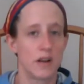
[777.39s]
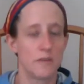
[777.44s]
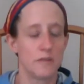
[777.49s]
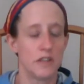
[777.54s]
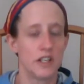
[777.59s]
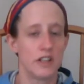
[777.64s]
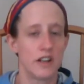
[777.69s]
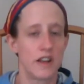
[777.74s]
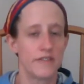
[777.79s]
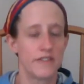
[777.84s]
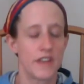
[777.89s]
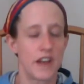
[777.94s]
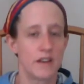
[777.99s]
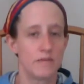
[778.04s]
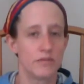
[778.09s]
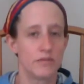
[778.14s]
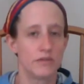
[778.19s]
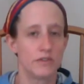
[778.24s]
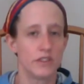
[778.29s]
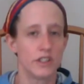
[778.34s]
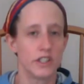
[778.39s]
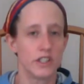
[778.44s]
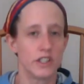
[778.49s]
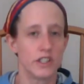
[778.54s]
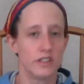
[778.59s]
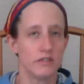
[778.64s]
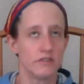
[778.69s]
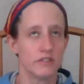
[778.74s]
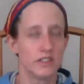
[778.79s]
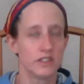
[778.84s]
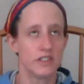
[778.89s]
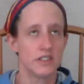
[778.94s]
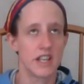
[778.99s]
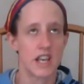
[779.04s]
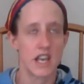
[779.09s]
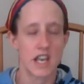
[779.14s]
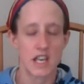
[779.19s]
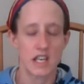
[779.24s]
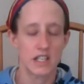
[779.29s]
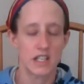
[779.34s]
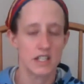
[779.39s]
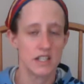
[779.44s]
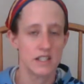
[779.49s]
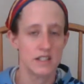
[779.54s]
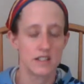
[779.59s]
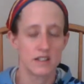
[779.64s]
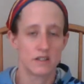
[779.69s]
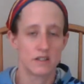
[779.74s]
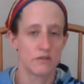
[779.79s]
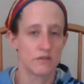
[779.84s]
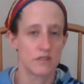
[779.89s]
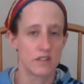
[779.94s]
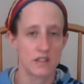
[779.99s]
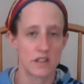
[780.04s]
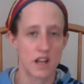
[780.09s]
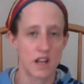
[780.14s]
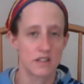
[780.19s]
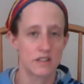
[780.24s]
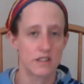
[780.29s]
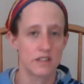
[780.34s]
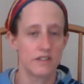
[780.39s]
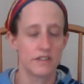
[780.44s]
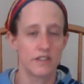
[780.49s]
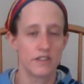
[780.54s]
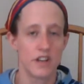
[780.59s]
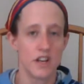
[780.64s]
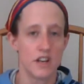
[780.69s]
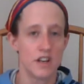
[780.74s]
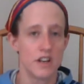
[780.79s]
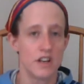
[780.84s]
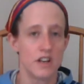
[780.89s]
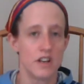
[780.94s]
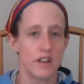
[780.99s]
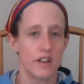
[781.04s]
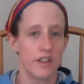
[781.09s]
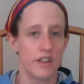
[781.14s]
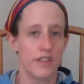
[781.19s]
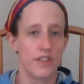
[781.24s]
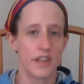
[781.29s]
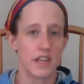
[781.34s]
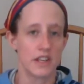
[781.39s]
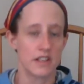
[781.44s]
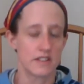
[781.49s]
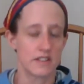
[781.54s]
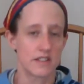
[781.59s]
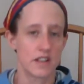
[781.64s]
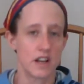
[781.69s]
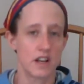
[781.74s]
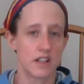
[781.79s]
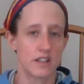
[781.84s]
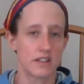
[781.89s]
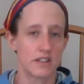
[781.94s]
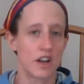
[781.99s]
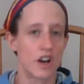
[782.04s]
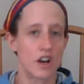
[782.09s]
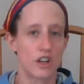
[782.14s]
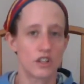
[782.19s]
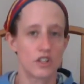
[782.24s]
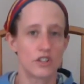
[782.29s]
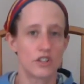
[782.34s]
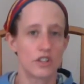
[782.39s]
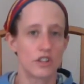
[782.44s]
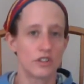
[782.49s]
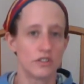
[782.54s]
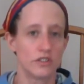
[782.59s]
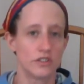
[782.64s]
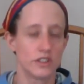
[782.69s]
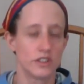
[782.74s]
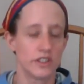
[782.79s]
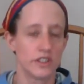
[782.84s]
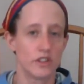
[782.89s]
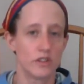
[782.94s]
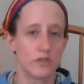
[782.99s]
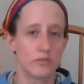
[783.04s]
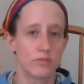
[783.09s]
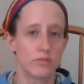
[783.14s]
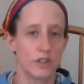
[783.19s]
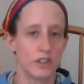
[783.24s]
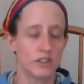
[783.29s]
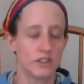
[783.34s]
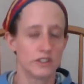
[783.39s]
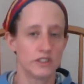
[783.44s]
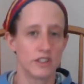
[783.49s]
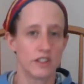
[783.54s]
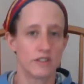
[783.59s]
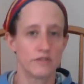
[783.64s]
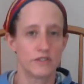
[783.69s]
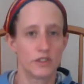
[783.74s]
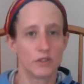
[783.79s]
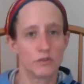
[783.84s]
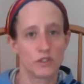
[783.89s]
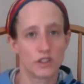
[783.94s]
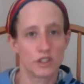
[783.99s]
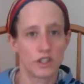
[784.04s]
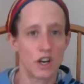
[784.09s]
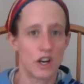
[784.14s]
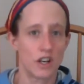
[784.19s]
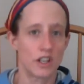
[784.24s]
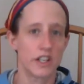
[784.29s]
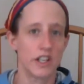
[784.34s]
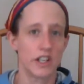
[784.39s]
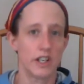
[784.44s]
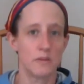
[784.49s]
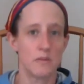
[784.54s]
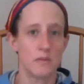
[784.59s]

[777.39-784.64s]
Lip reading: I mean, at that point, it was the 80s, and there was lots of things on talk shows like Oprah and stuff that were talking